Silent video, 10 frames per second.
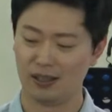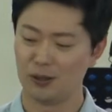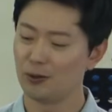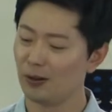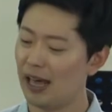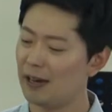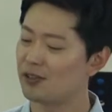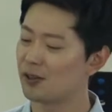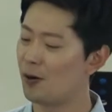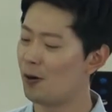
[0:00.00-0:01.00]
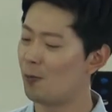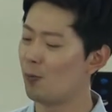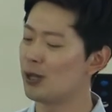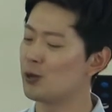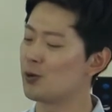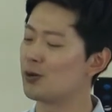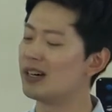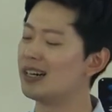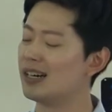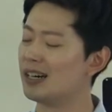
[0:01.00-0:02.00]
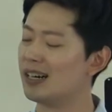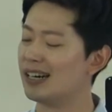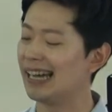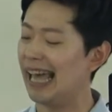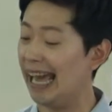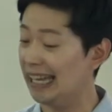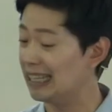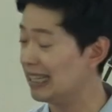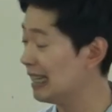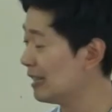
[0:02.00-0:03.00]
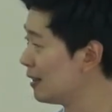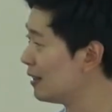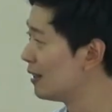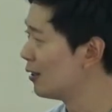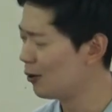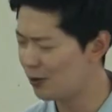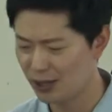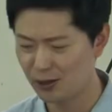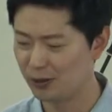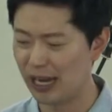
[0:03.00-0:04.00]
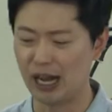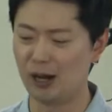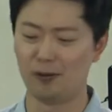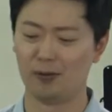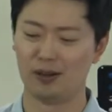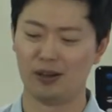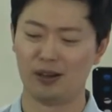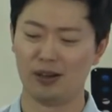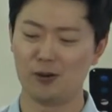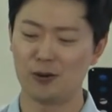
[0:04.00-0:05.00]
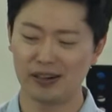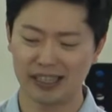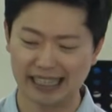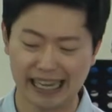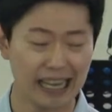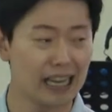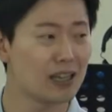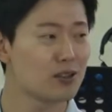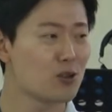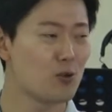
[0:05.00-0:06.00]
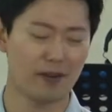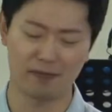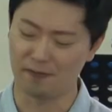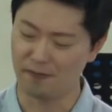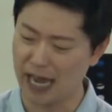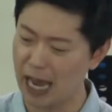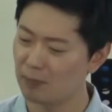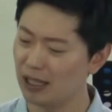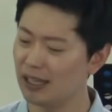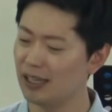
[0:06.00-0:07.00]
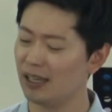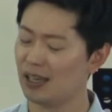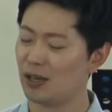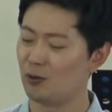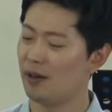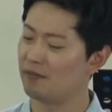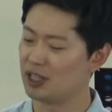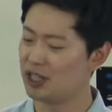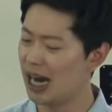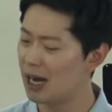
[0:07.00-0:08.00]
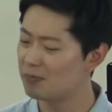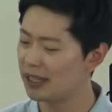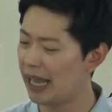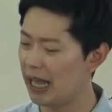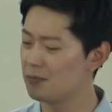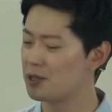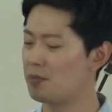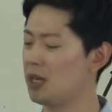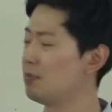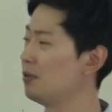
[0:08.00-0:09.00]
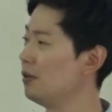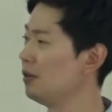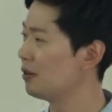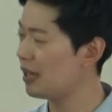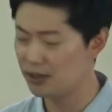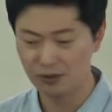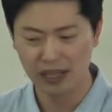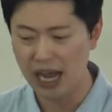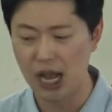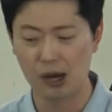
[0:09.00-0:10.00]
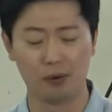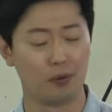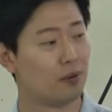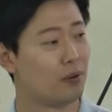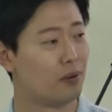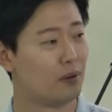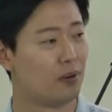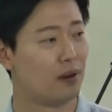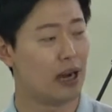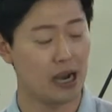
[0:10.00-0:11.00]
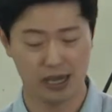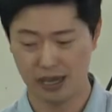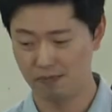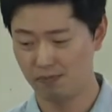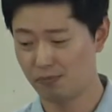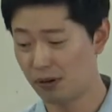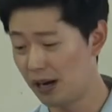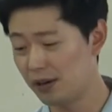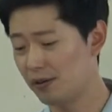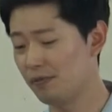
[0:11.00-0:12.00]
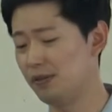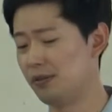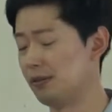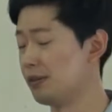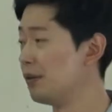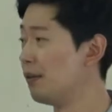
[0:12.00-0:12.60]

You left home when you were 18. Look at you now. You're a dad, you have a family, you have a job that helps people. Look at you now. I am proud of you.